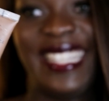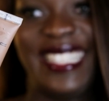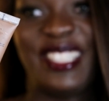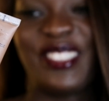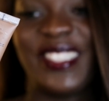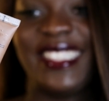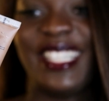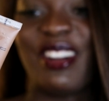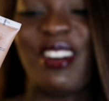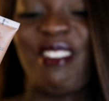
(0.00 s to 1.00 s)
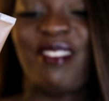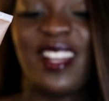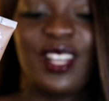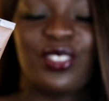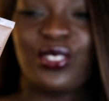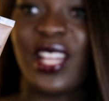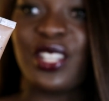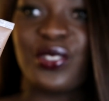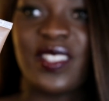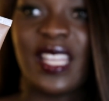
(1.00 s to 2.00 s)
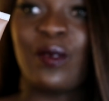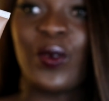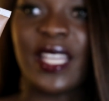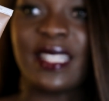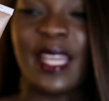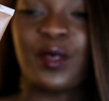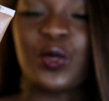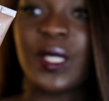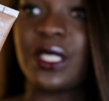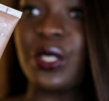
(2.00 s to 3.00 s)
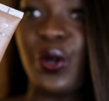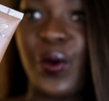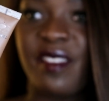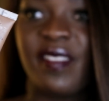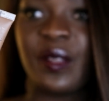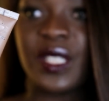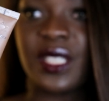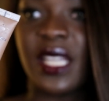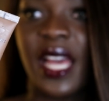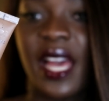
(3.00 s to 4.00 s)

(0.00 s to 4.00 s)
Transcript: cleanse your skin off so that your skin won't get damaged, but it's a great foundation to